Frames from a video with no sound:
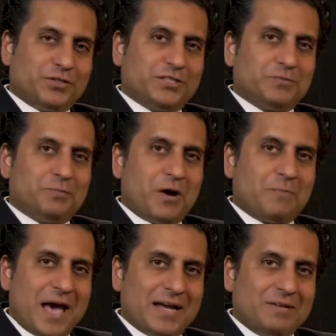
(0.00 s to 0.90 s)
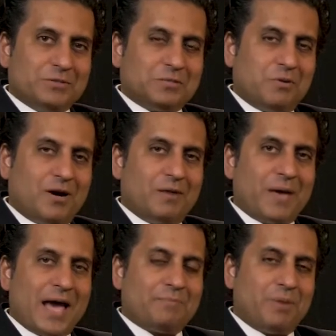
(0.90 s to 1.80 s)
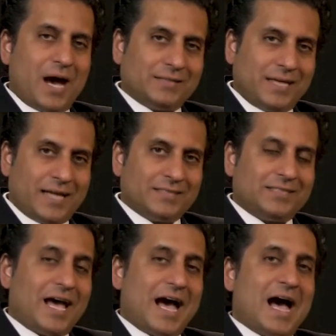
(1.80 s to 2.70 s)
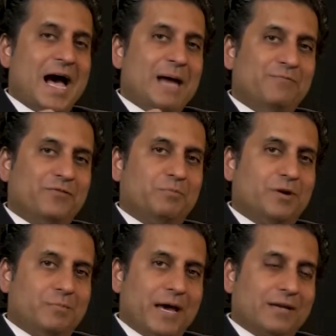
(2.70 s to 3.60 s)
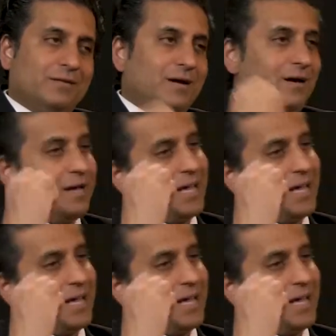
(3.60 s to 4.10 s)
this is Paul Padda with the Paul Padda Podcast. I'm from Paul Padda Law,